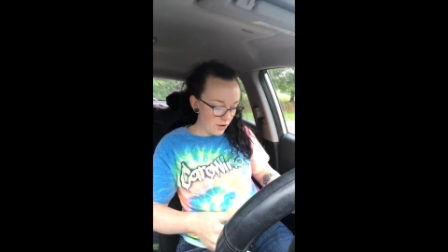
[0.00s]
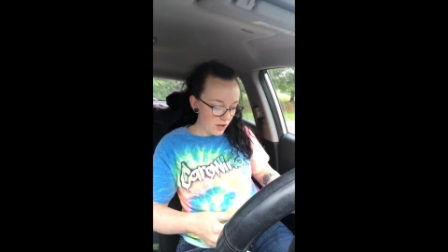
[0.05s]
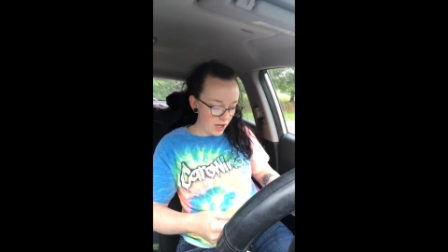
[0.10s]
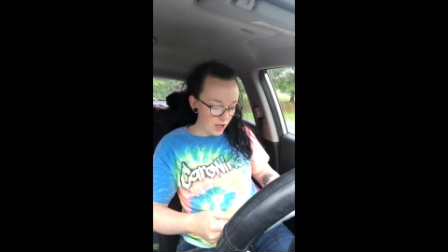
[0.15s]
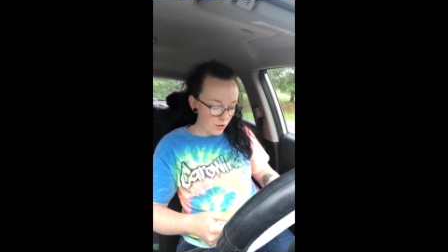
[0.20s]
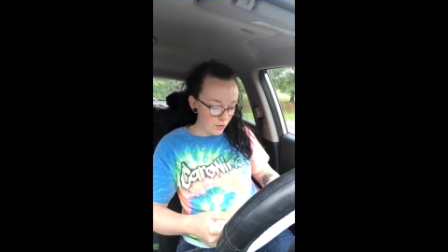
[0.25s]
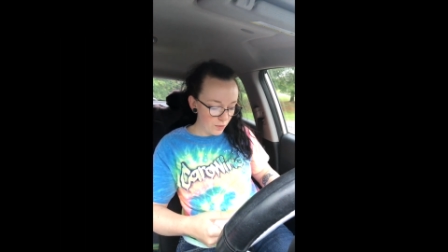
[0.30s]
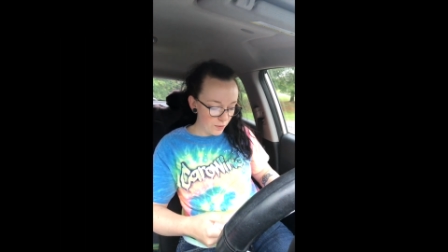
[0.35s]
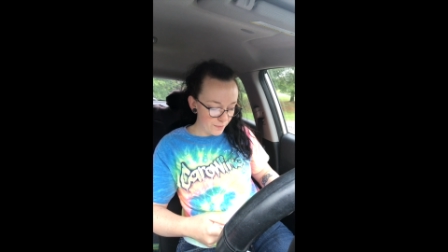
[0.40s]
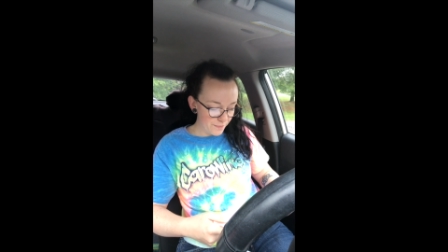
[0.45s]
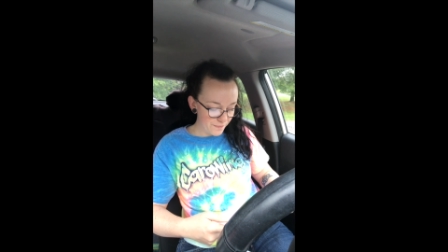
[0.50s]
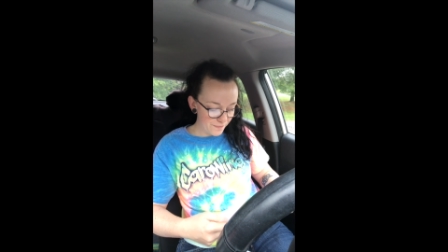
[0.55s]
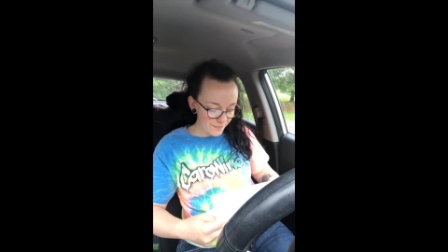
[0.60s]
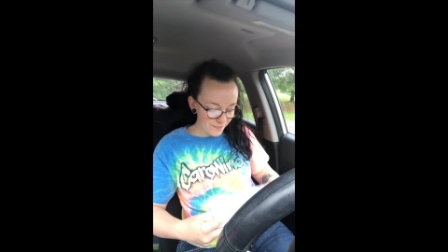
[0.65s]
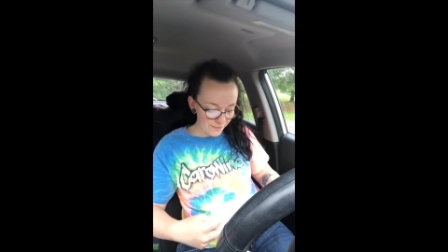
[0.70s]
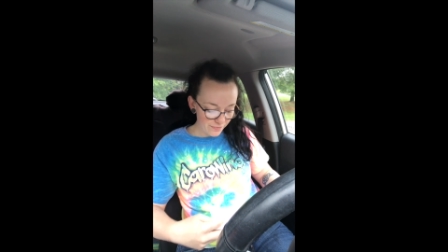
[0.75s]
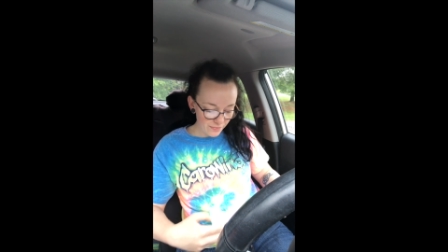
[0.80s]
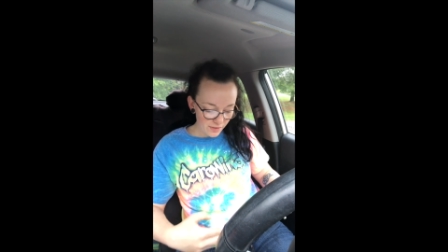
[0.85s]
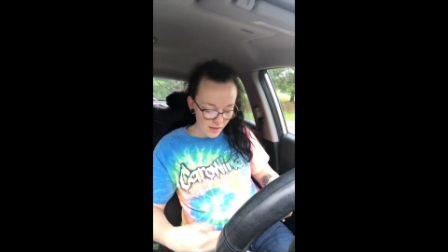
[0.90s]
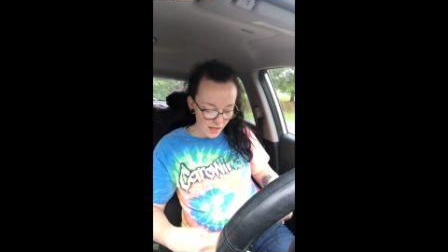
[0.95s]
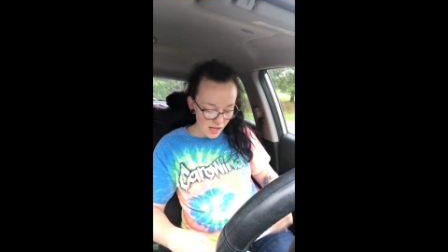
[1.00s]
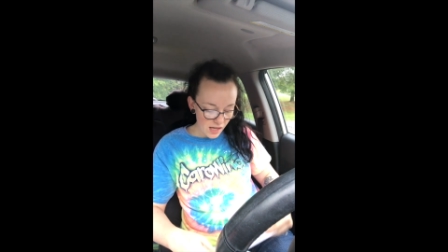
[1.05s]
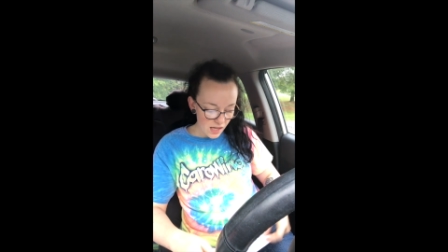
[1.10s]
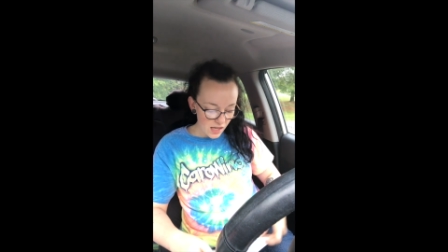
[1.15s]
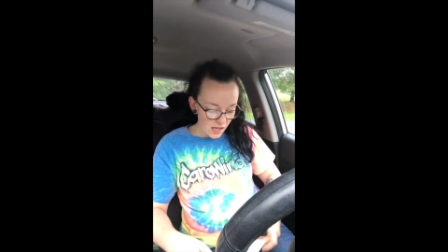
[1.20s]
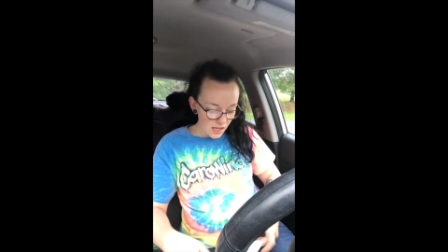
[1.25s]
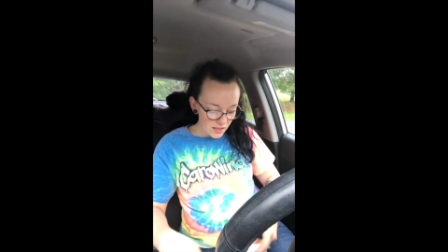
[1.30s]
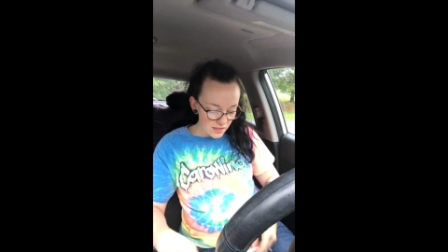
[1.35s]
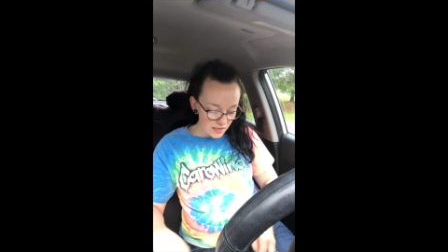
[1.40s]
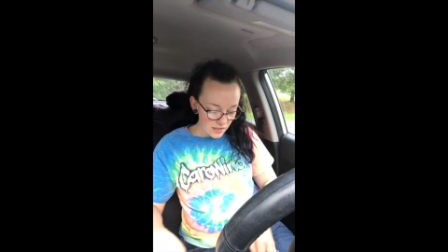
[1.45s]
Okay, cool.
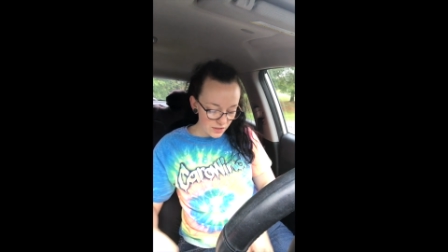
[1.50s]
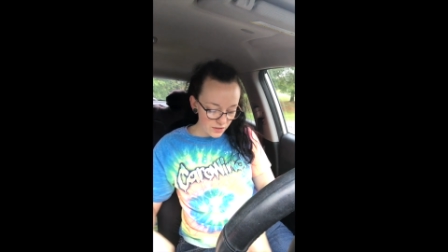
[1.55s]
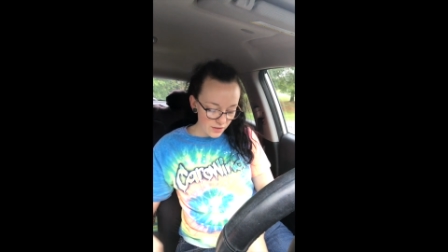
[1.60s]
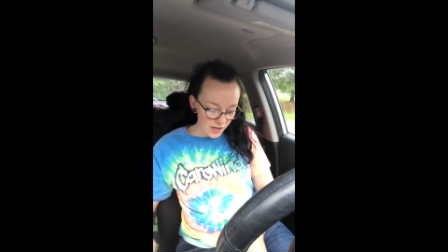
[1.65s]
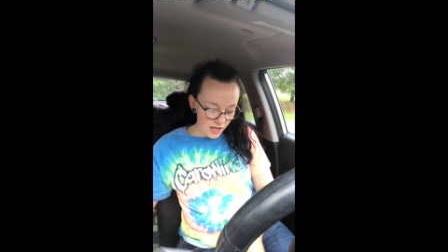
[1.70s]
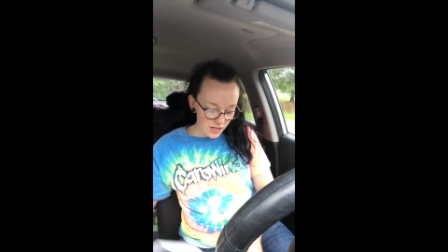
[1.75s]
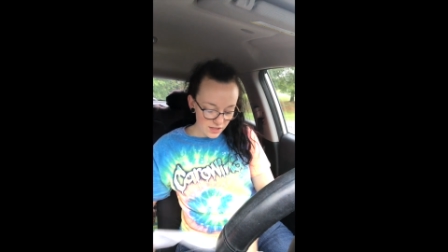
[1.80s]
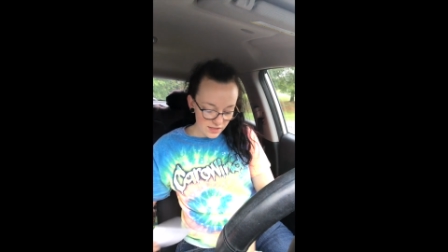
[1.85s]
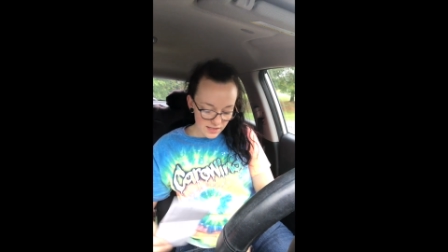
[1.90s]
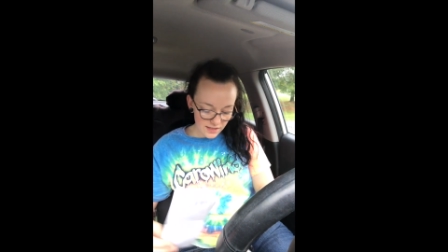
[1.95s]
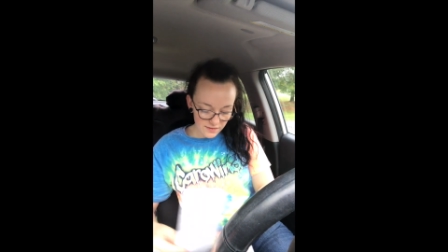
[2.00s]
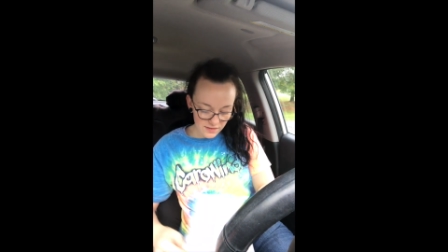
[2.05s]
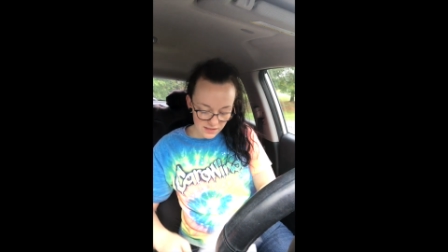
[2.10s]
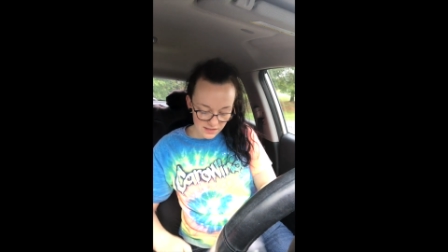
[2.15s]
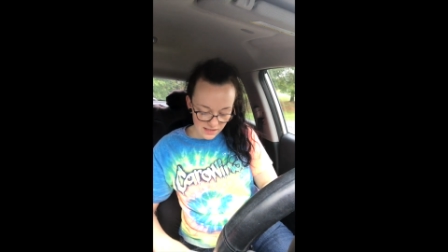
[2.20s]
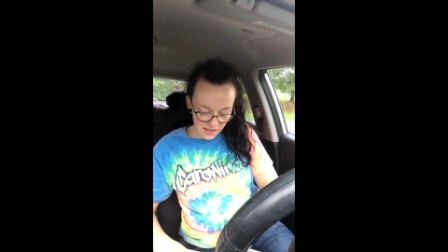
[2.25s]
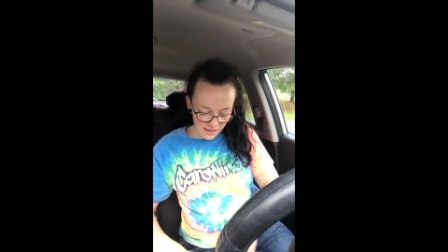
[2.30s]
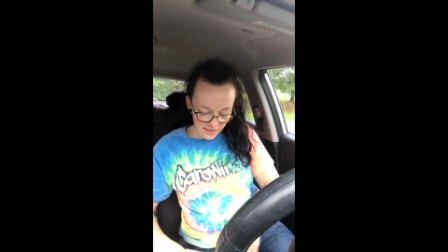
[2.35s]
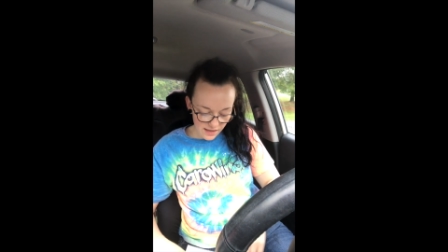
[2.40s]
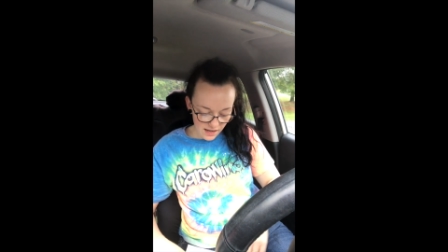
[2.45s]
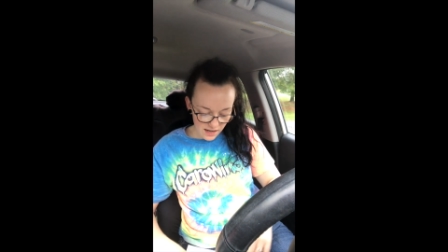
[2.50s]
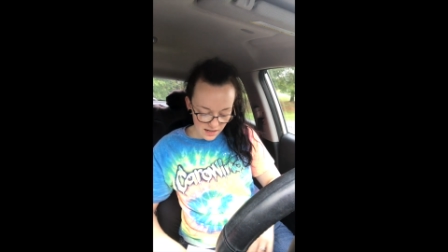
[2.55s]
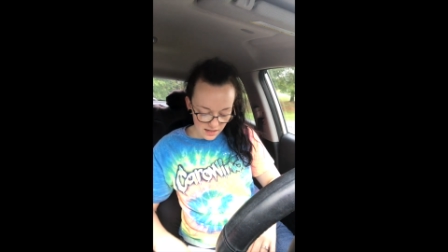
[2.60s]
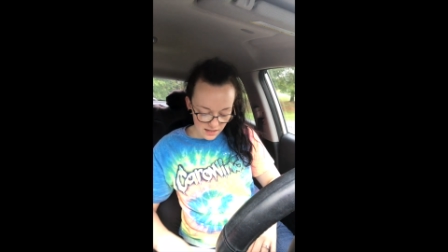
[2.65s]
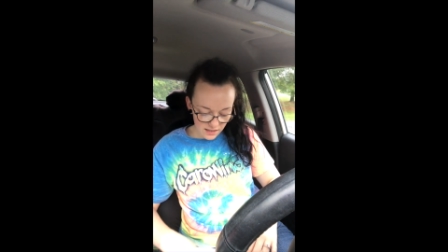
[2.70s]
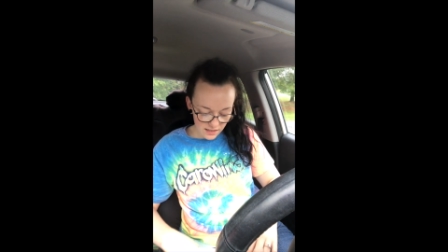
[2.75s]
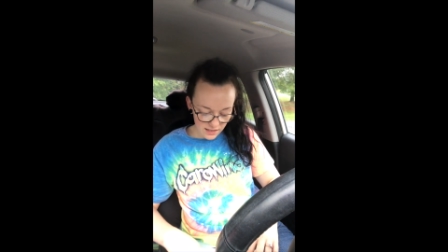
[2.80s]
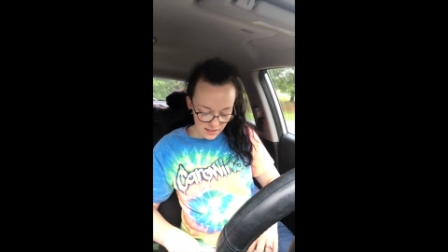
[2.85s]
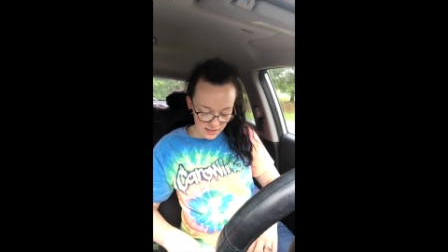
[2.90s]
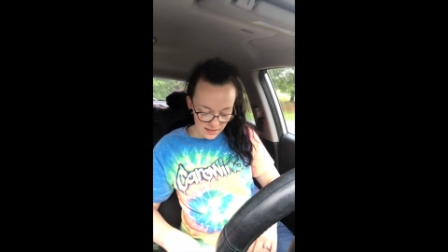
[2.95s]
So I just have to sign that
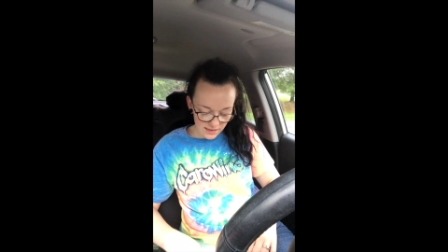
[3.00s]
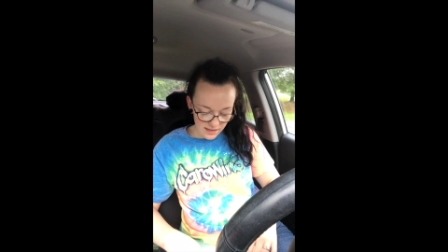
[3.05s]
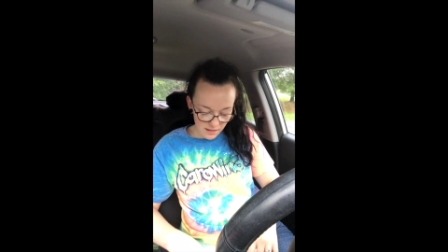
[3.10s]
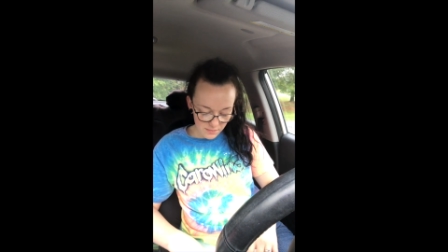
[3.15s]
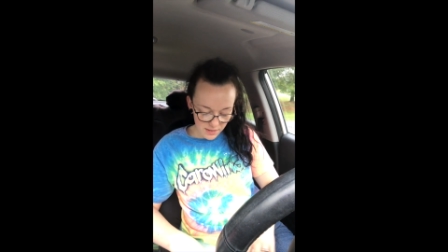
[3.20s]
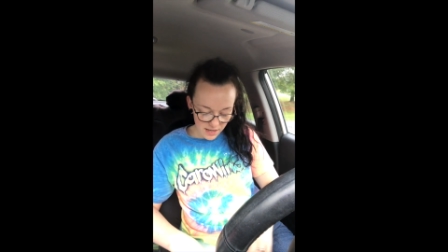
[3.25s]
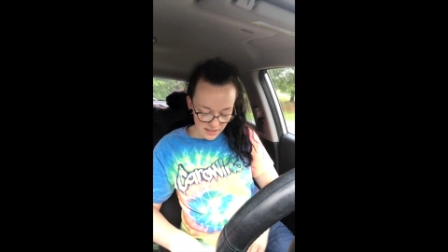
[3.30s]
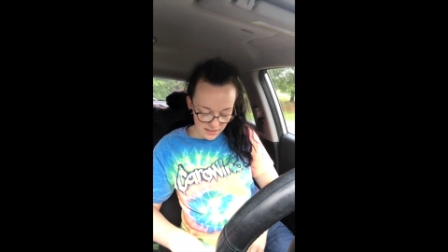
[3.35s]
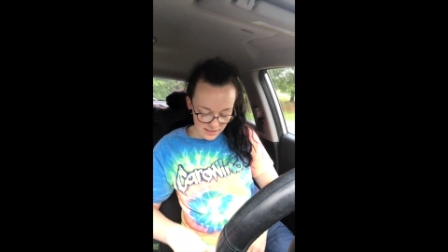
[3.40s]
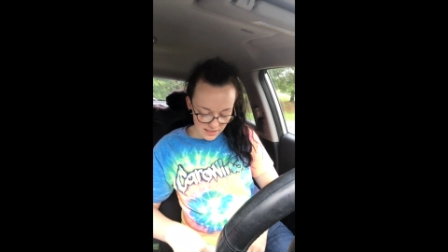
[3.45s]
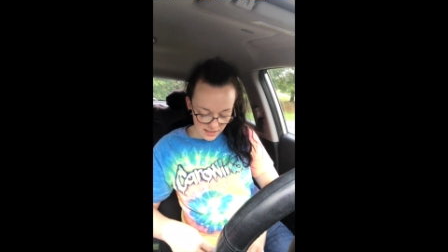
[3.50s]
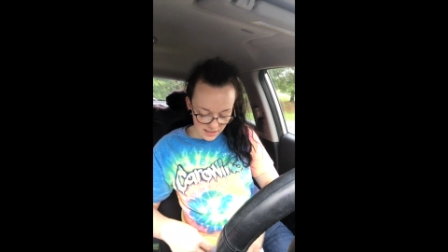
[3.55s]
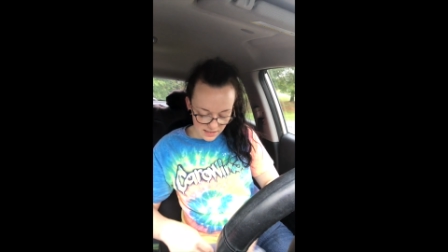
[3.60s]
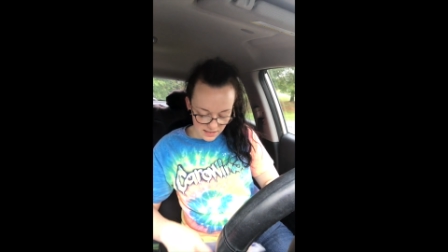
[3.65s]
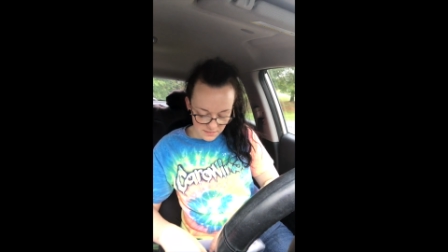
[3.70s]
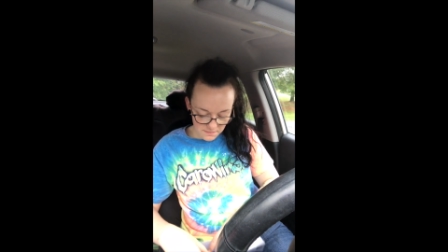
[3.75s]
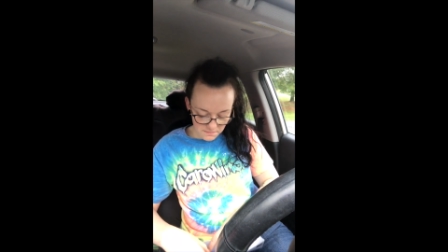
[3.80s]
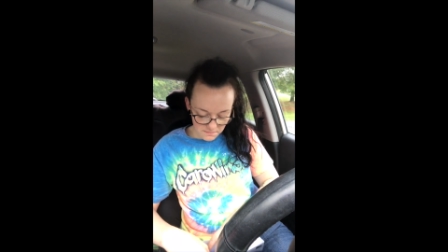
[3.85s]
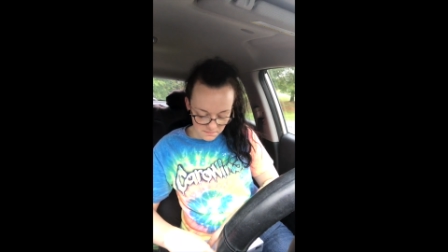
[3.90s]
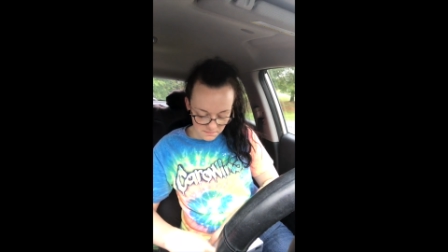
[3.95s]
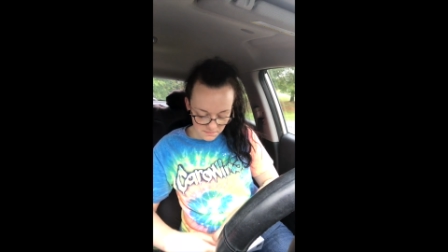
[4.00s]
and get that back to him.